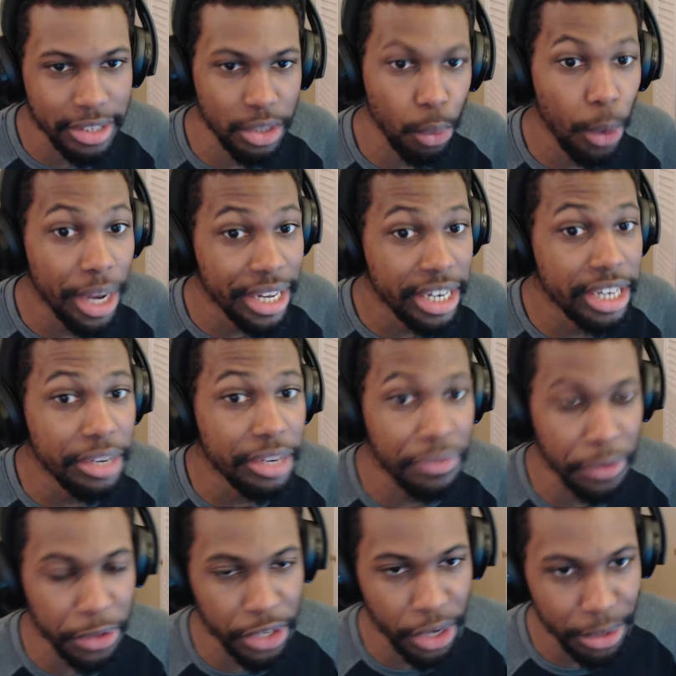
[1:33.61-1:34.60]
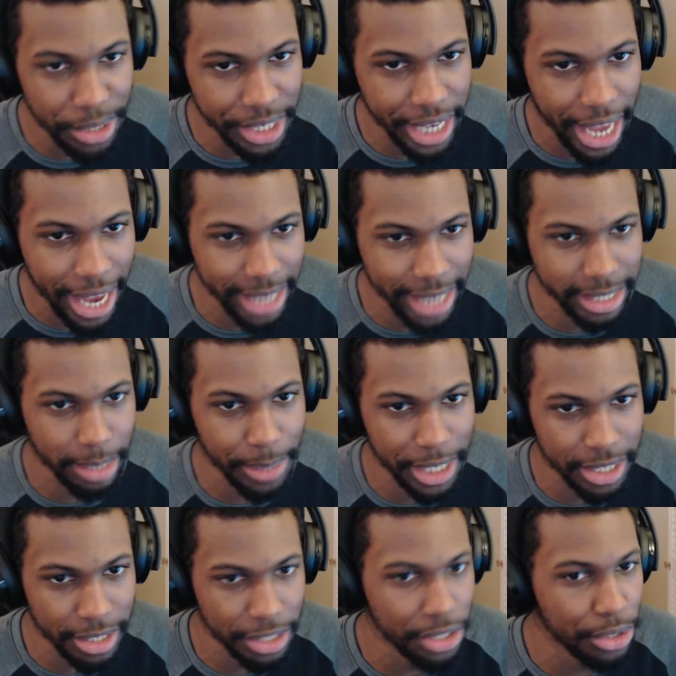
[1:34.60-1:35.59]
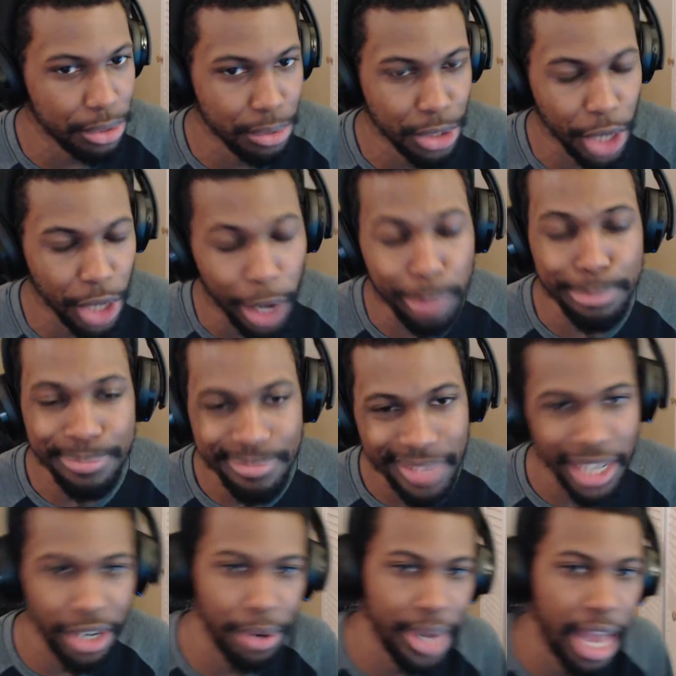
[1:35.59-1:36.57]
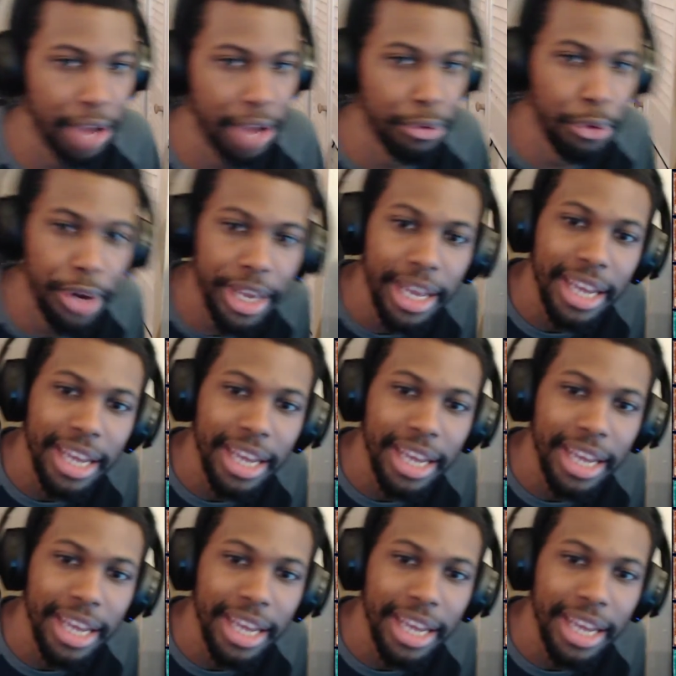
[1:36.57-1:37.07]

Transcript: the one needed for the OTK, is limited to 2, so no Kiteroid.